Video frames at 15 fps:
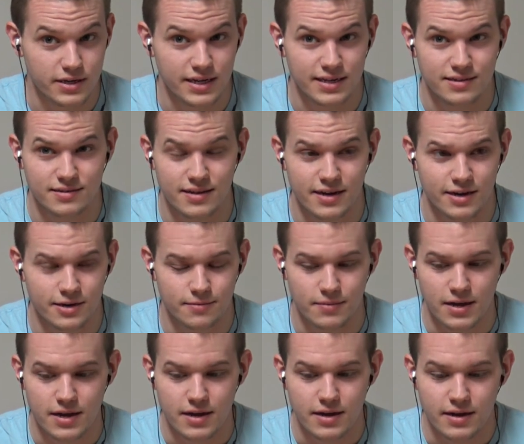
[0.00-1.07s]
It's
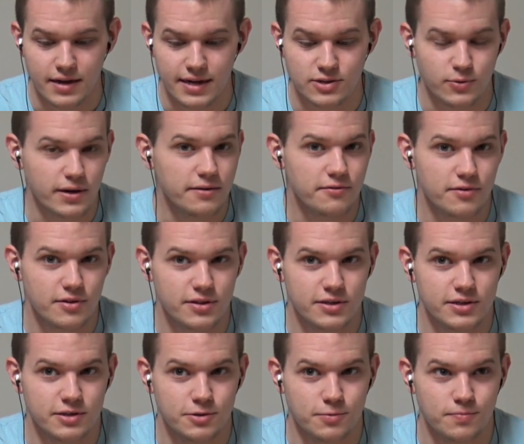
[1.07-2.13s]
whatever
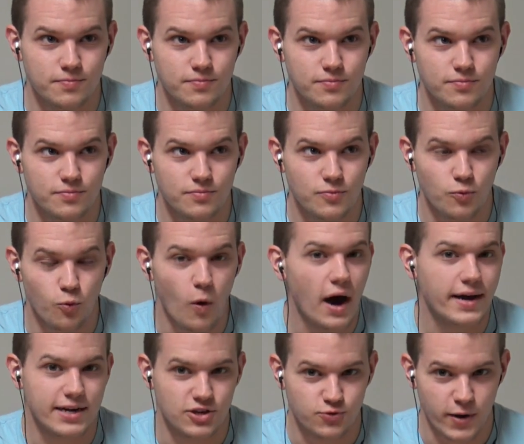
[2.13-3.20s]
the
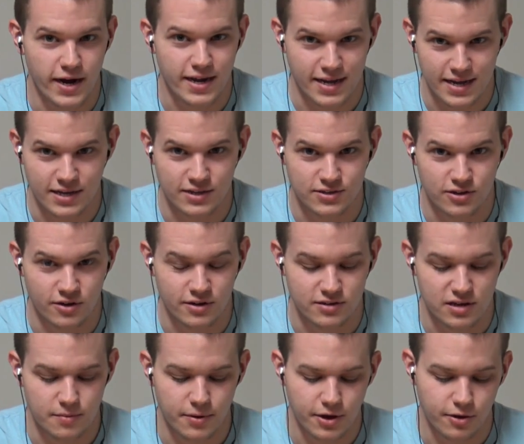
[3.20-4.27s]
wattage rating is on a
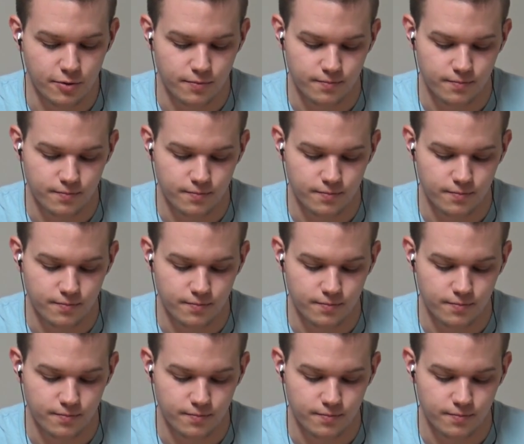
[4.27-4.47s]
CPU.